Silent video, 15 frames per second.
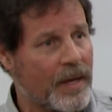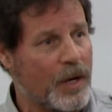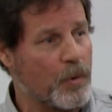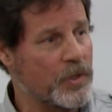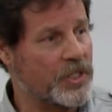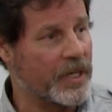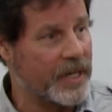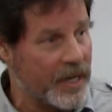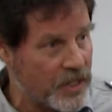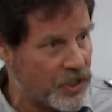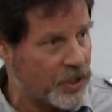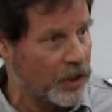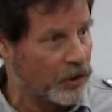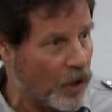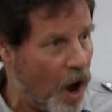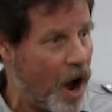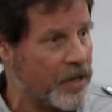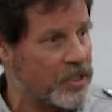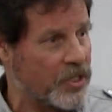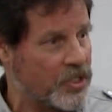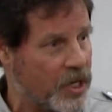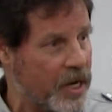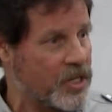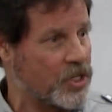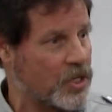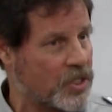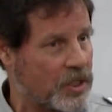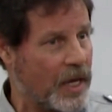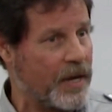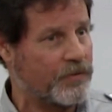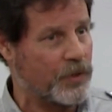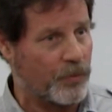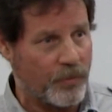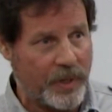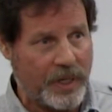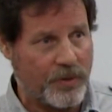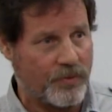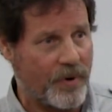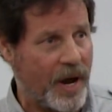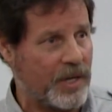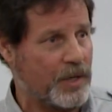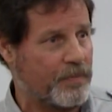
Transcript: It was against the law to teach a slave to read and write.